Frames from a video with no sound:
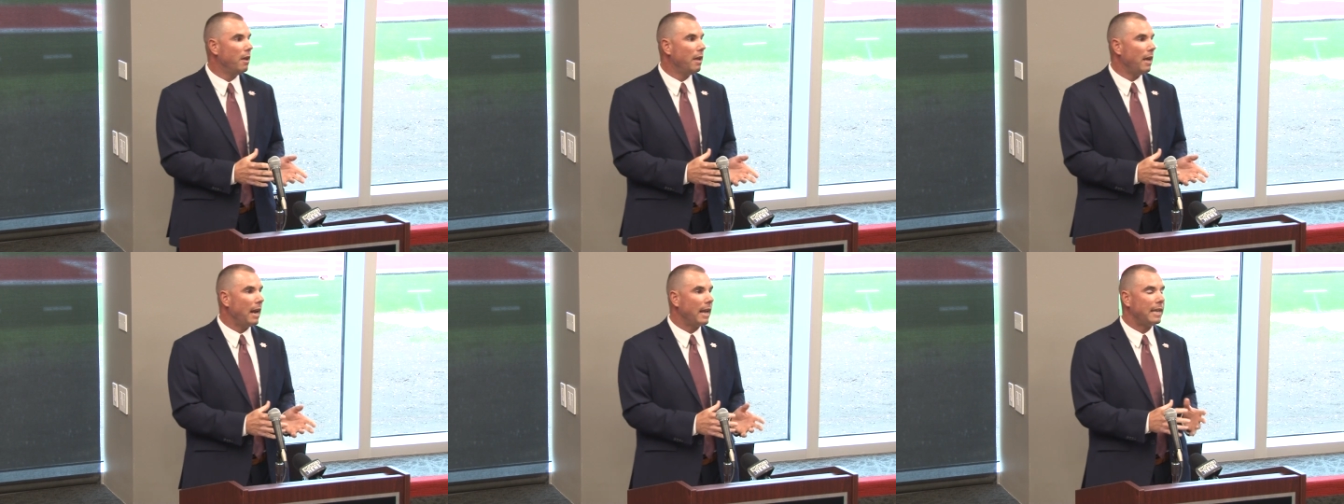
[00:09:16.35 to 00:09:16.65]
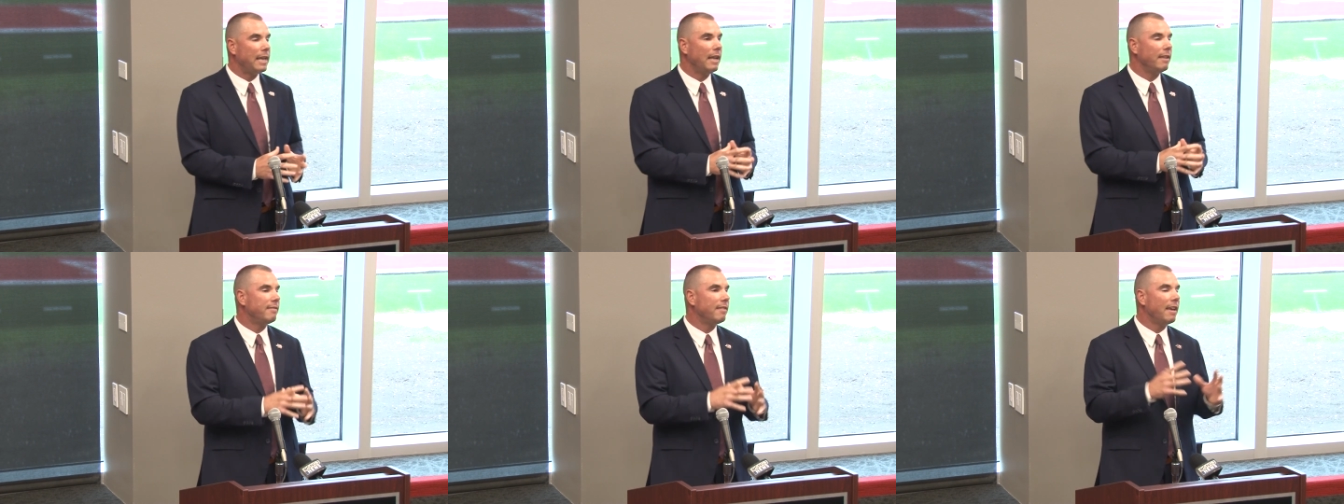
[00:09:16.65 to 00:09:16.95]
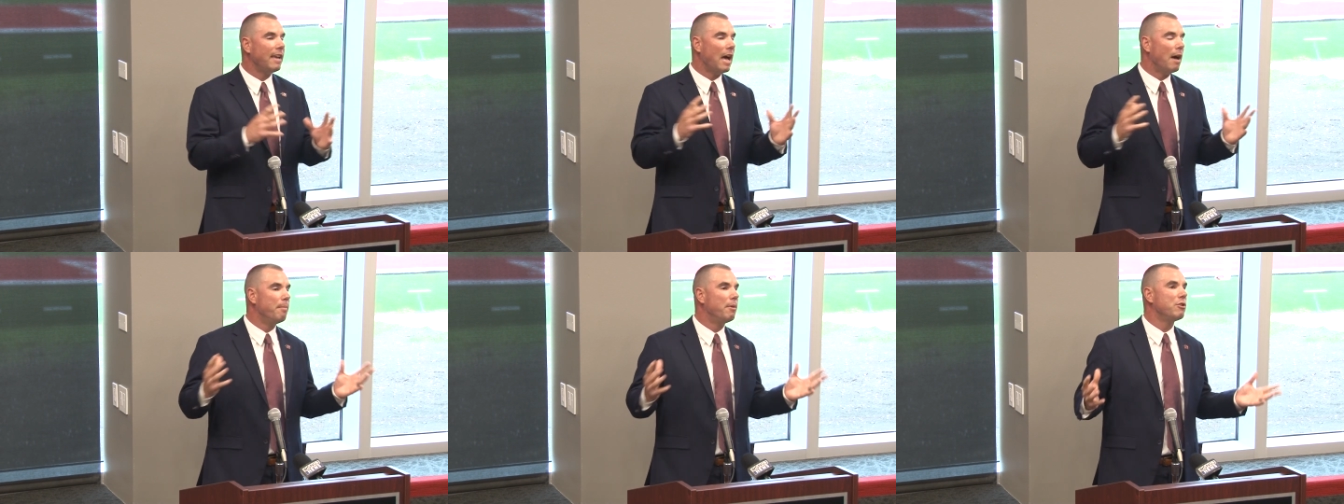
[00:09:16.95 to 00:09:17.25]
And I can't tell
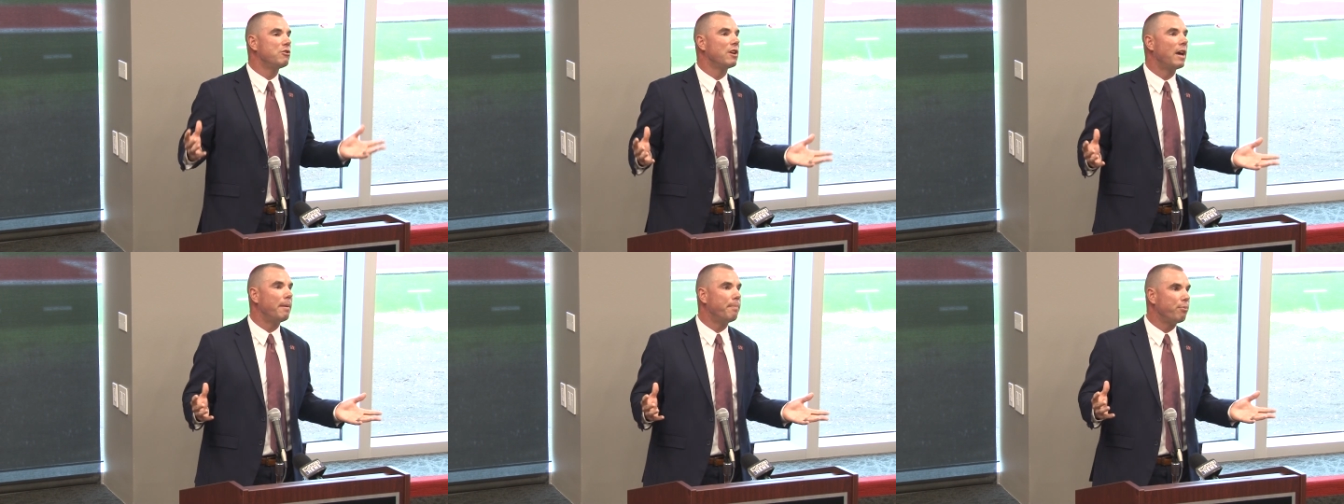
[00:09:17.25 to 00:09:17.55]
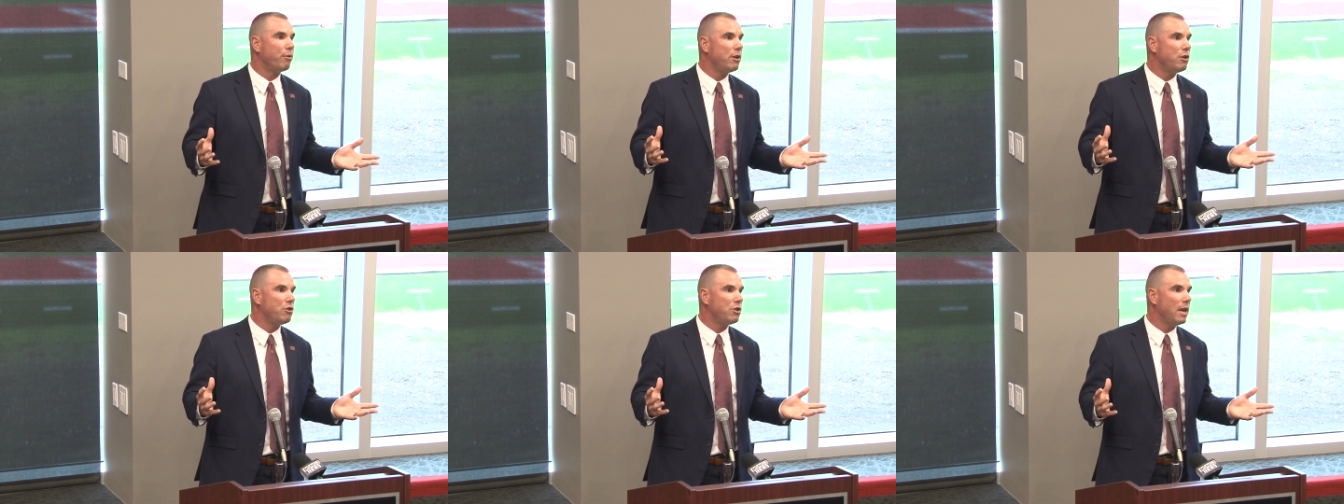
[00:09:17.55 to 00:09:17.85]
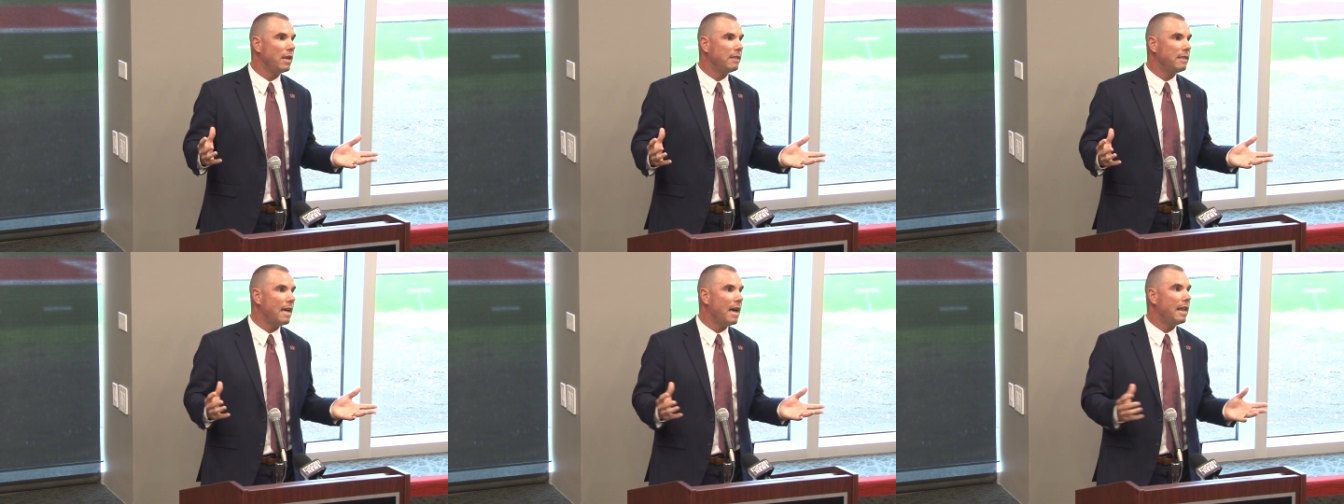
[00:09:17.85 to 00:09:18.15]
you how much I
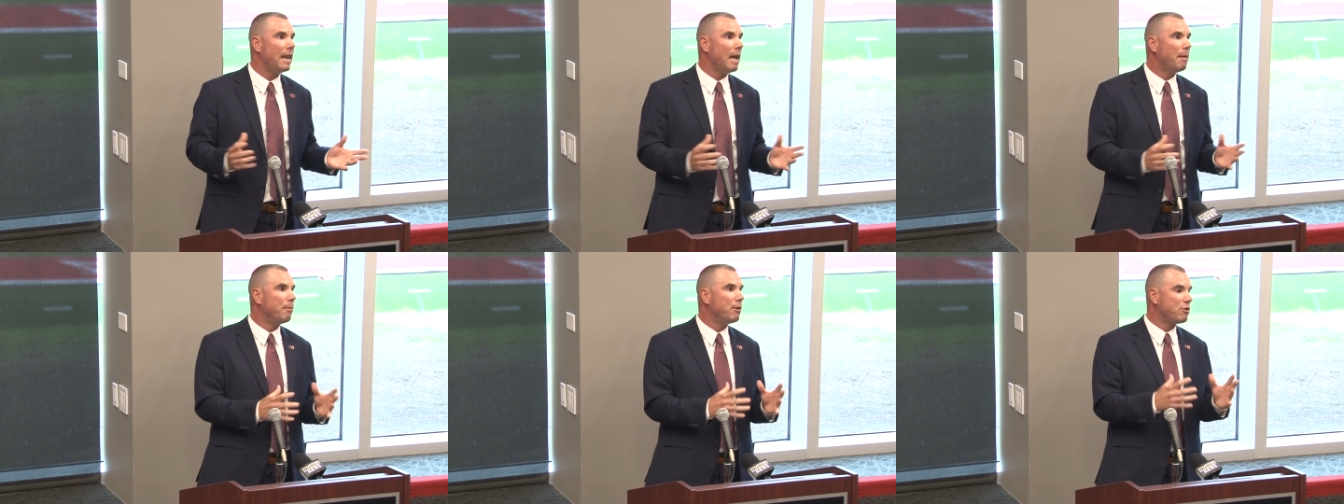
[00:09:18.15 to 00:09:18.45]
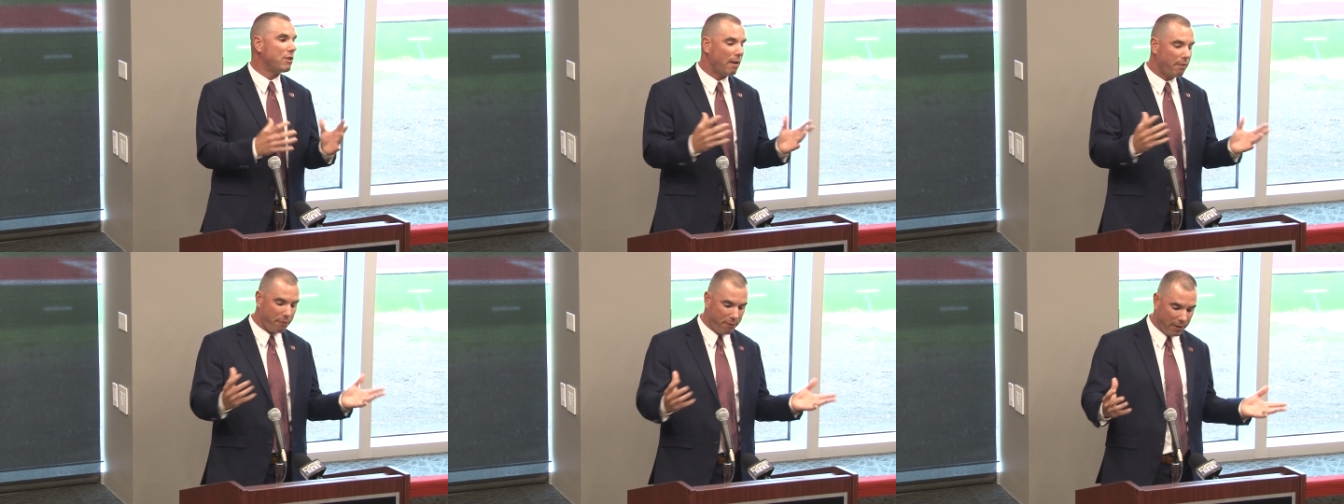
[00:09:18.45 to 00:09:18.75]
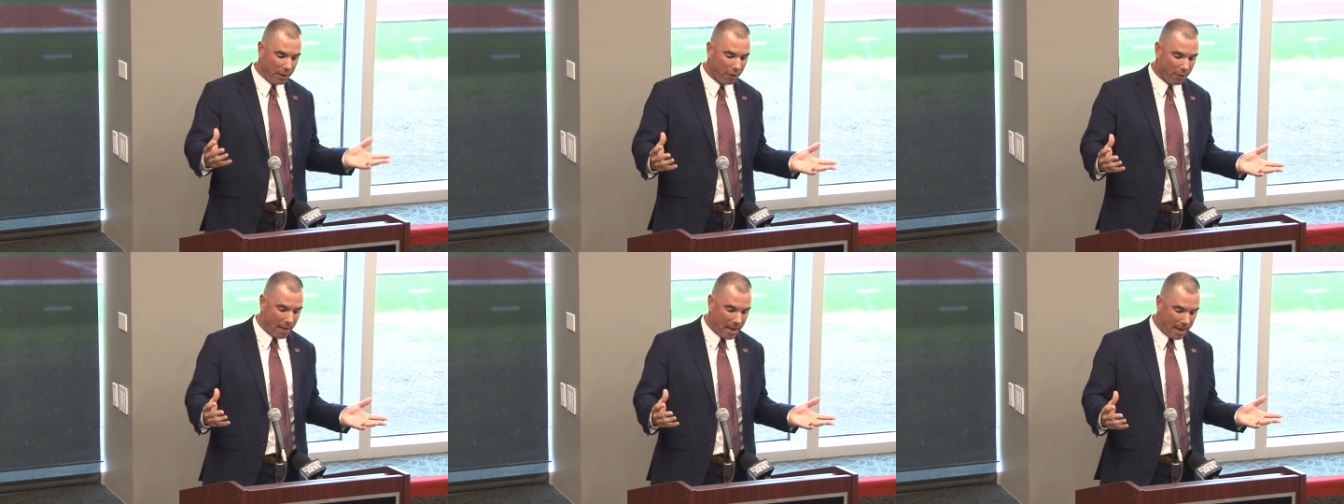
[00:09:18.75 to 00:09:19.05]
appreciate that and how much I
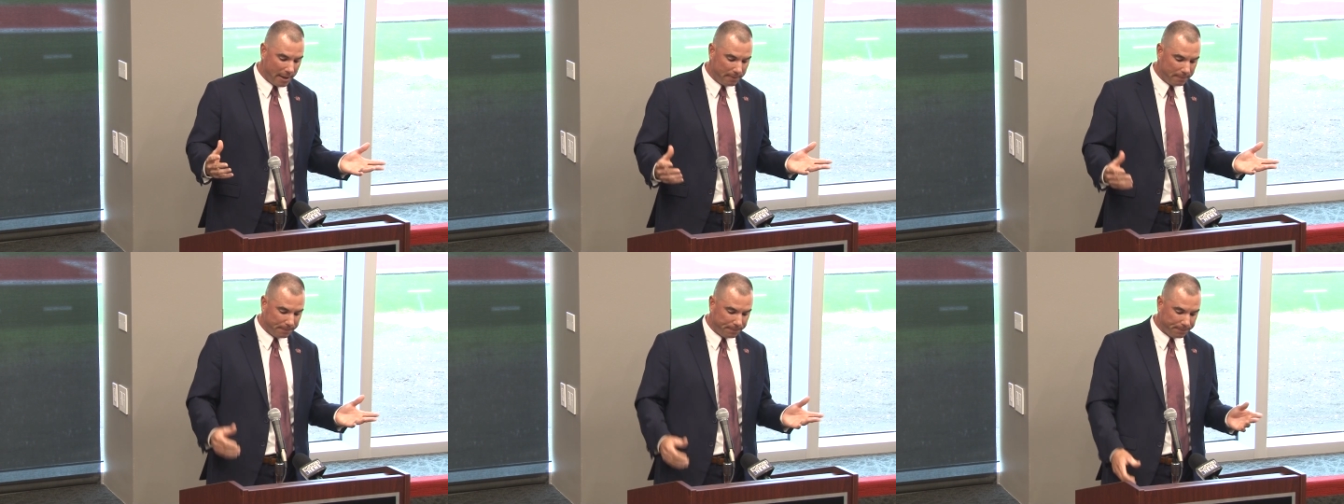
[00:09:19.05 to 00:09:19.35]
feel that.